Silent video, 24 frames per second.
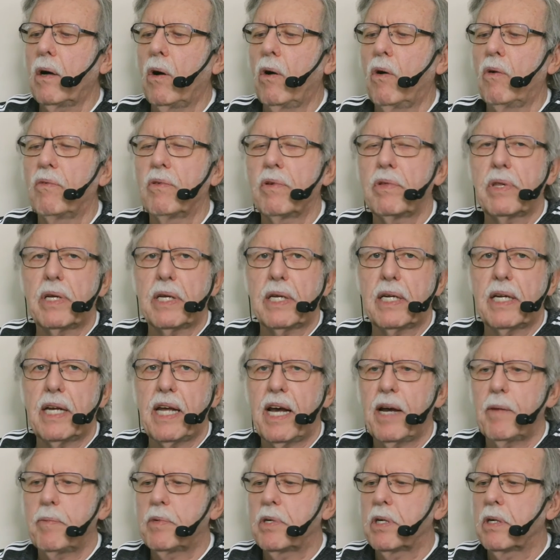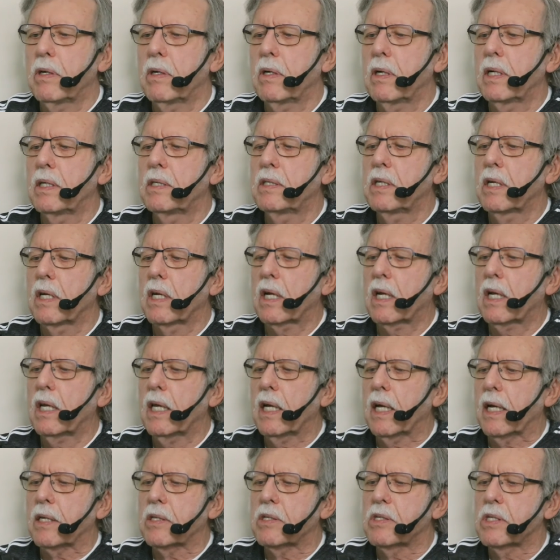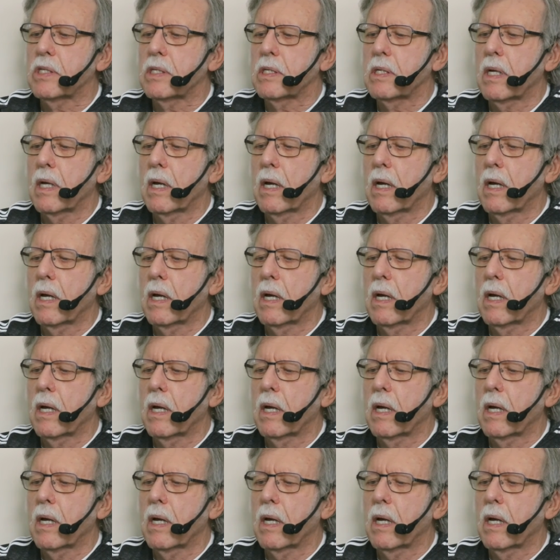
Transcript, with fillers: over the adapter until it clicks.